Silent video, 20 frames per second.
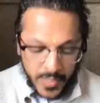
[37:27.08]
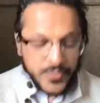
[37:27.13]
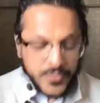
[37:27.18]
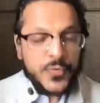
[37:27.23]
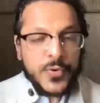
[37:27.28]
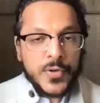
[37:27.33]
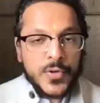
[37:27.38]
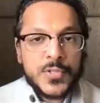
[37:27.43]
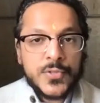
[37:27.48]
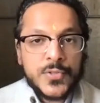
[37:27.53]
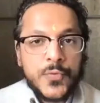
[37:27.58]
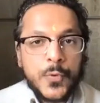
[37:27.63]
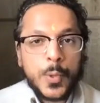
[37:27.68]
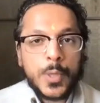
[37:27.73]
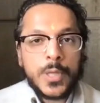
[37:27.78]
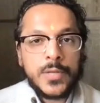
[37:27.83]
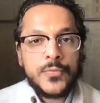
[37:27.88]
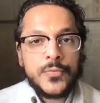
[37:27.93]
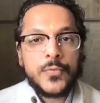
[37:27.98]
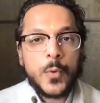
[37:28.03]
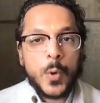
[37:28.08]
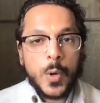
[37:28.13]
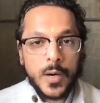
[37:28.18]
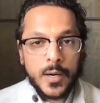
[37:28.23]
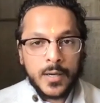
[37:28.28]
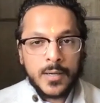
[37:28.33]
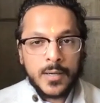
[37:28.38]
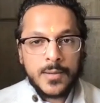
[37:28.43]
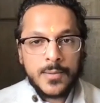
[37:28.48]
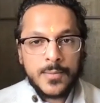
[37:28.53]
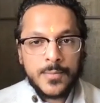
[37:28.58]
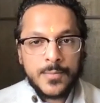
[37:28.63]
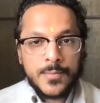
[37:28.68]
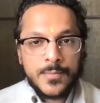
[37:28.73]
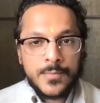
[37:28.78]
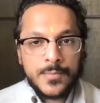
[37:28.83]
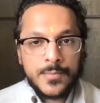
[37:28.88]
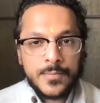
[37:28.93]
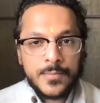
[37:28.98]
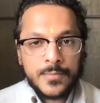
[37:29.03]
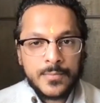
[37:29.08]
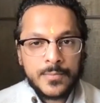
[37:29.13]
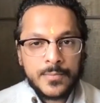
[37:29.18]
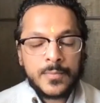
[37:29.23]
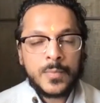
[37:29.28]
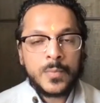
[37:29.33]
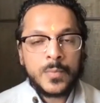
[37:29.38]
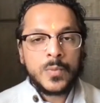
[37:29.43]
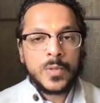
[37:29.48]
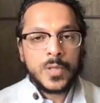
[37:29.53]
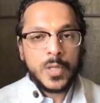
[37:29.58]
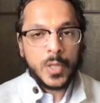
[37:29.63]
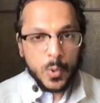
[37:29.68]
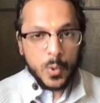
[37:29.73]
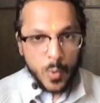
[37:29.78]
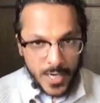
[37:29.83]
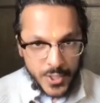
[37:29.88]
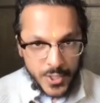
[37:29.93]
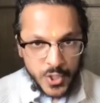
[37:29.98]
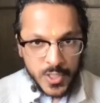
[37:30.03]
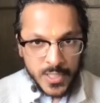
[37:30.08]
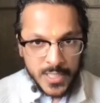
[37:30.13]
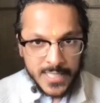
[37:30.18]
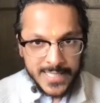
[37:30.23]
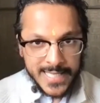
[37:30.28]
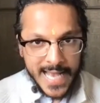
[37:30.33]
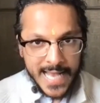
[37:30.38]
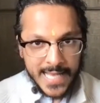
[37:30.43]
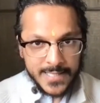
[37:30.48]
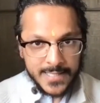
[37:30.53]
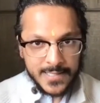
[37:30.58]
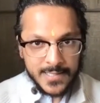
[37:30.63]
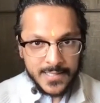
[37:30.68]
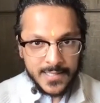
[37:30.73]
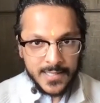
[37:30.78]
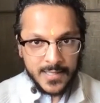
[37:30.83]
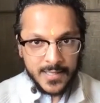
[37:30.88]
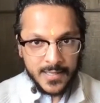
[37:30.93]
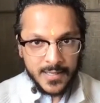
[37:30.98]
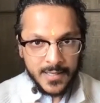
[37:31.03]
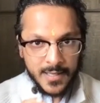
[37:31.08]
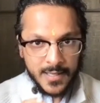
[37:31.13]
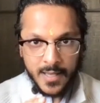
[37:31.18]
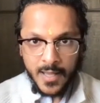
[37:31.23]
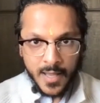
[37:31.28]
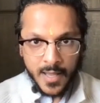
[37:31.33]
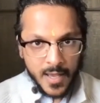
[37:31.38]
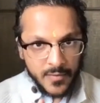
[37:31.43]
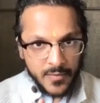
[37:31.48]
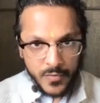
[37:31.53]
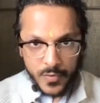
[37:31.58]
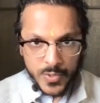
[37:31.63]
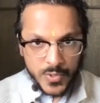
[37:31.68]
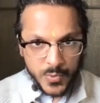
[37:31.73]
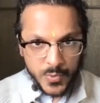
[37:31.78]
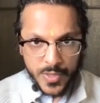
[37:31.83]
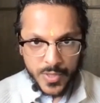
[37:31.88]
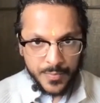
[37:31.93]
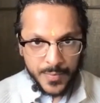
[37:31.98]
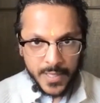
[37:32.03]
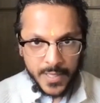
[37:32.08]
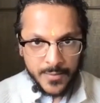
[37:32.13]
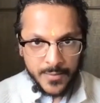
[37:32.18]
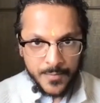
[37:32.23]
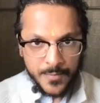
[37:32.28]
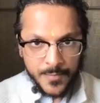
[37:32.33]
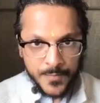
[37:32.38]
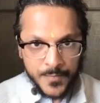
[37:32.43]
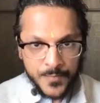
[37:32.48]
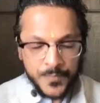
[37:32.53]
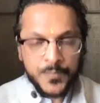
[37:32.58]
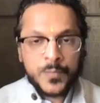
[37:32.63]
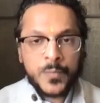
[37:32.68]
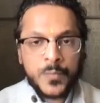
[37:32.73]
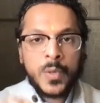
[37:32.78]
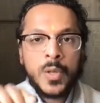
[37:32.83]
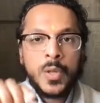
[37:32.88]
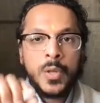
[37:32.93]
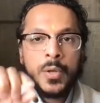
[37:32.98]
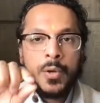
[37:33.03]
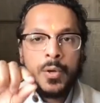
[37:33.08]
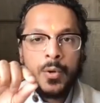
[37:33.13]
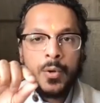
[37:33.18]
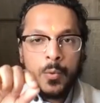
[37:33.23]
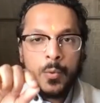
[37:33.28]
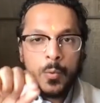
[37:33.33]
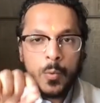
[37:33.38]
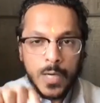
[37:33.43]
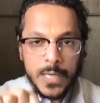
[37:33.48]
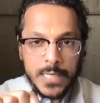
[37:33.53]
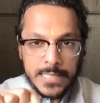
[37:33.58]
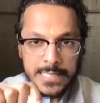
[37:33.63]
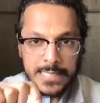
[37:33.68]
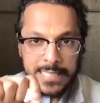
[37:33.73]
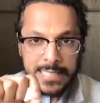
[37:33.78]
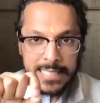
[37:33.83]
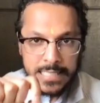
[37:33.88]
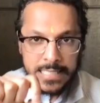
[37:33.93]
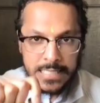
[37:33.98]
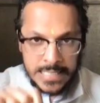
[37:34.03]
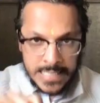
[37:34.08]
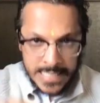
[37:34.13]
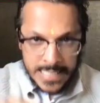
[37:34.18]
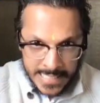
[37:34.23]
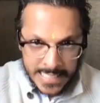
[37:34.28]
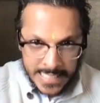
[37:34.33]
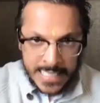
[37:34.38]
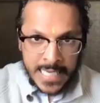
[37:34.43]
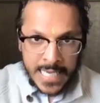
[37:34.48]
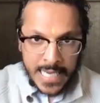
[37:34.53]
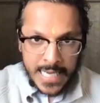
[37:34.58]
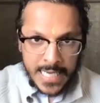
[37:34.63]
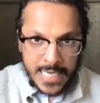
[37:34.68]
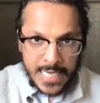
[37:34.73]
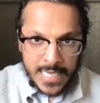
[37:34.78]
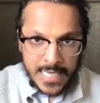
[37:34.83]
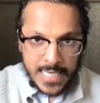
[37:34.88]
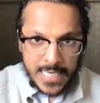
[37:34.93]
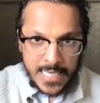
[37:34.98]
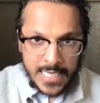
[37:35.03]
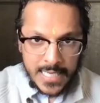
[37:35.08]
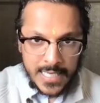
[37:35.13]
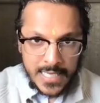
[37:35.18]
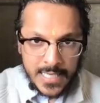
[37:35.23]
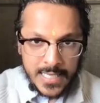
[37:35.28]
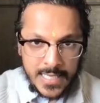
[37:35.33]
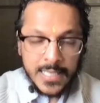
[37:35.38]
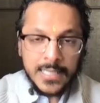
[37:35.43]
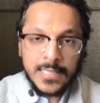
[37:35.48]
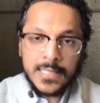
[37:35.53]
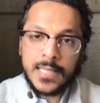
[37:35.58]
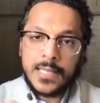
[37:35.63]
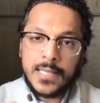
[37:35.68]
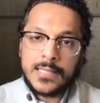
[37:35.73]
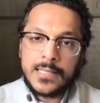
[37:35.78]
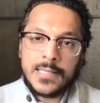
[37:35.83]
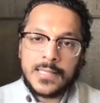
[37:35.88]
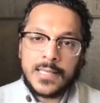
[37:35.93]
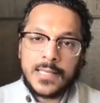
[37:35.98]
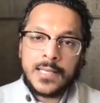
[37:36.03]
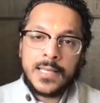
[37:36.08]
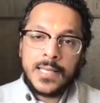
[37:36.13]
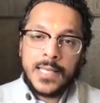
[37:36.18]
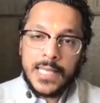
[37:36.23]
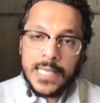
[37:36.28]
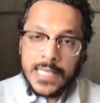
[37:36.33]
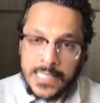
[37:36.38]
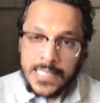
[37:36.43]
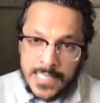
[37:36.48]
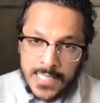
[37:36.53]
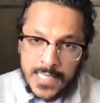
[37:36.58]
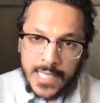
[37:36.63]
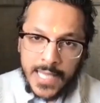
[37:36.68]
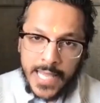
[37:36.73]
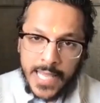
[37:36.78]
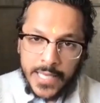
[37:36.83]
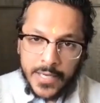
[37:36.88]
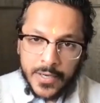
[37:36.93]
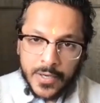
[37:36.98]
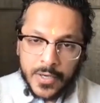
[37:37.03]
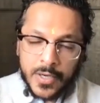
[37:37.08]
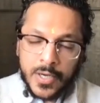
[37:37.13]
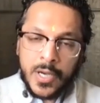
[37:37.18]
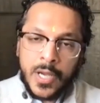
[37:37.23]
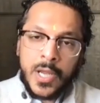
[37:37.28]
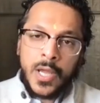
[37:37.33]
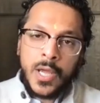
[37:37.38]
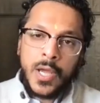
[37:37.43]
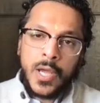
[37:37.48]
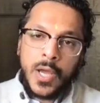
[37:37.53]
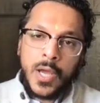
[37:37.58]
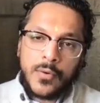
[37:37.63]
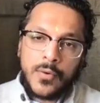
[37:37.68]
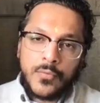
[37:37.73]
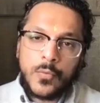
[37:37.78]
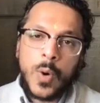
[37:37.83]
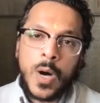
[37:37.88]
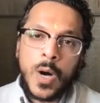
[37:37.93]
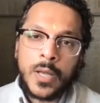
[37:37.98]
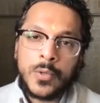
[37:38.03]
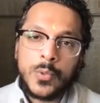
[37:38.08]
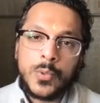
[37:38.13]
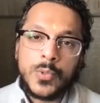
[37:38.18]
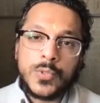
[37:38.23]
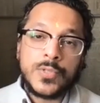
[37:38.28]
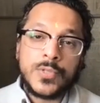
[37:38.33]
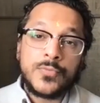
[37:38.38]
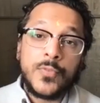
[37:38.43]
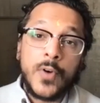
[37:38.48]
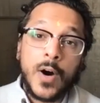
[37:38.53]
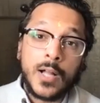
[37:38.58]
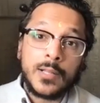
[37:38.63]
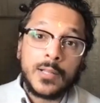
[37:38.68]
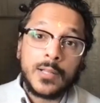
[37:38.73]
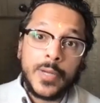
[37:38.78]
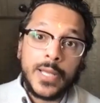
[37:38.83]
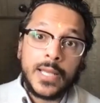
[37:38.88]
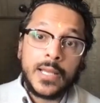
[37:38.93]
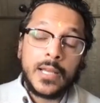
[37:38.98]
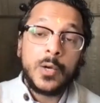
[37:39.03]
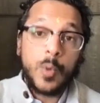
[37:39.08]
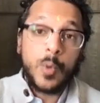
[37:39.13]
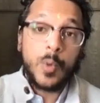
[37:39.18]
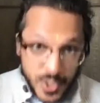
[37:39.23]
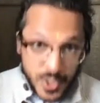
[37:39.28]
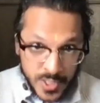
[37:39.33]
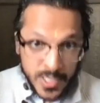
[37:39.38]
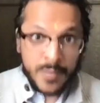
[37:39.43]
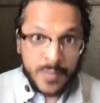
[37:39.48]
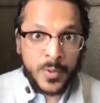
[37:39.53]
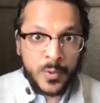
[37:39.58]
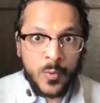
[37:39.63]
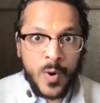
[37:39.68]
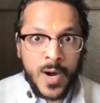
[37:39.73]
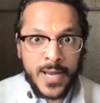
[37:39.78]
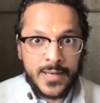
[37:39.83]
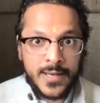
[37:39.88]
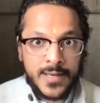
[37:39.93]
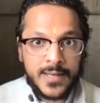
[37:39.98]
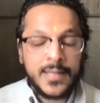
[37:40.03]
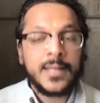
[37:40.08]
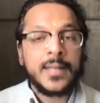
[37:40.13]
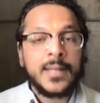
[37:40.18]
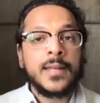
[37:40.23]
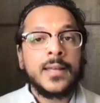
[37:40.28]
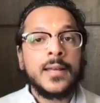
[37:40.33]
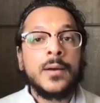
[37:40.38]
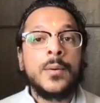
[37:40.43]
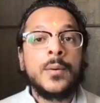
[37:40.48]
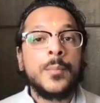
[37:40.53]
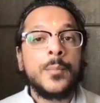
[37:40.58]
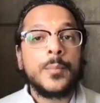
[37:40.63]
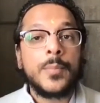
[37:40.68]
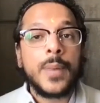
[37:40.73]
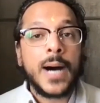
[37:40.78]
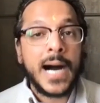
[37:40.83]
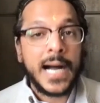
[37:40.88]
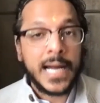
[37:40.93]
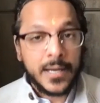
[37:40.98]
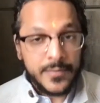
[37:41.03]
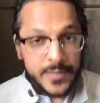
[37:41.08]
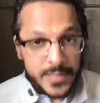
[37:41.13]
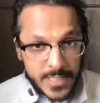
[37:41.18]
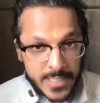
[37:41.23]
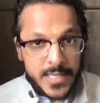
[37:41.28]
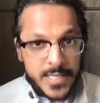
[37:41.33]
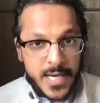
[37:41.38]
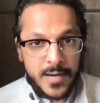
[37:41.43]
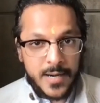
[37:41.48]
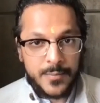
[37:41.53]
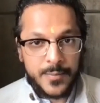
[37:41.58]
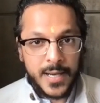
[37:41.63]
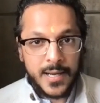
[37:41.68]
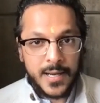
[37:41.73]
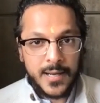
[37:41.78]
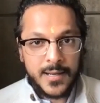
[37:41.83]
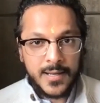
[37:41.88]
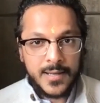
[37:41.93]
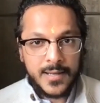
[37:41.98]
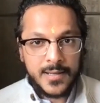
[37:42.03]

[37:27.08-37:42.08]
In verse 44, the question is asked. Everyone's with me? What is the linga? That is the indicator of one who's following question number one, Bhagavata Dharma.